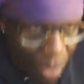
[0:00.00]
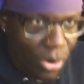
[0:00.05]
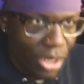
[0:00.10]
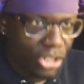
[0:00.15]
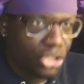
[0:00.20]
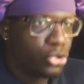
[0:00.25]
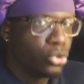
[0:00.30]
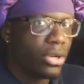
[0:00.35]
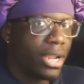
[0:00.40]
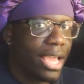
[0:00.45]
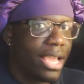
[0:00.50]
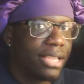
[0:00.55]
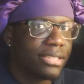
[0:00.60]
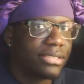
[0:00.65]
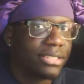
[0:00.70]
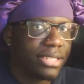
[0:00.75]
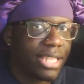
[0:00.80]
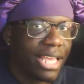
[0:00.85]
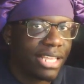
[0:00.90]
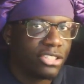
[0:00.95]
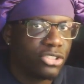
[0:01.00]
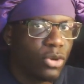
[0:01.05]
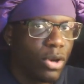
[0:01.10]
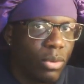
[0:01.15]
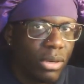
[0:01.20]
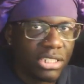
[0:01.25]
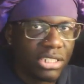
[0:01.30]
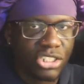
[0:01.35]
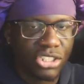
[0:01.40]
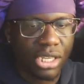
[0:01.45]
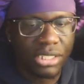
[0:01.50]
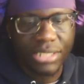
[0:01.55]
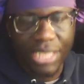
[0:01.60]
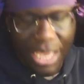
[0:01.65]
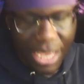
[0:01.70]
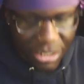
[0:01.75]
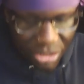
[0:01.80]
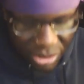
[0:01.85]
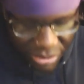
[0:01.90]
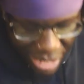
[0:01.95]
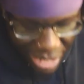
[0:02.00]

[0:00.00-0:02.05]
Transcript: want you to answer that too. I want y'all to answer